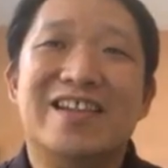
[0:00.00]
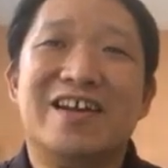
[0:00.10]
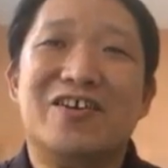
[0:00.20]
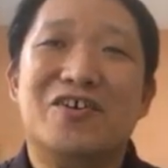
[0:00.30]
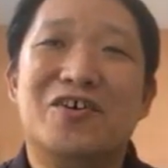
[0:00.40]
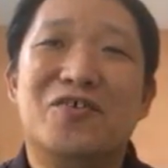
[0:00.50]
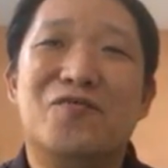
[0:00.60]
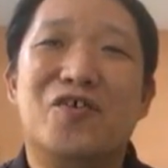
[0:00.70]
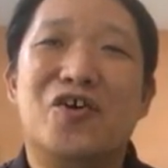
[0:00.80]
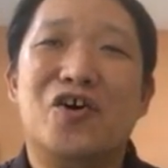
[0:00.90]
they go
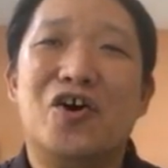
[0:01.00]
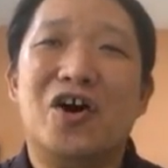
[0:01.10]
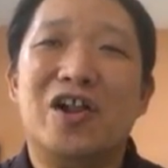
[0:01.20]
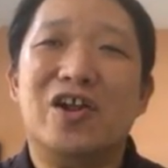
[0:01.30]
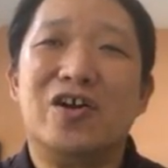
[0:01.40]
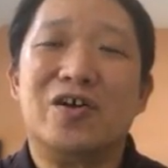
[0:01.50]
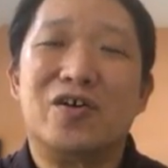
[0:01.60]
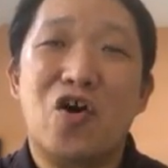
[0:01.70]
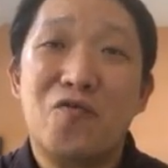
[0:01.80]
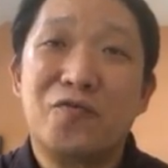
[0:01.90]
for a lot
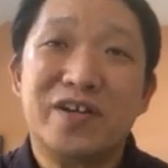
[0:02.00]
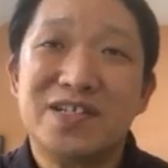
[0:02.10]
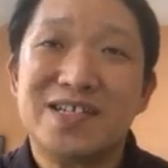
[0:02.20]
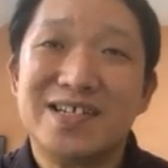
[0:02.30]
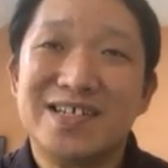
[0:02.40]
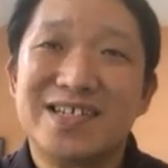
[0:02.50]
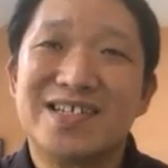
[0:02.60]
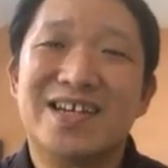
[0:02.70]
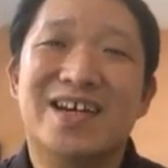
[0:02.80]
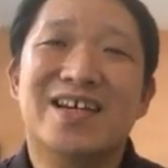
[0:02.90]
of conferences,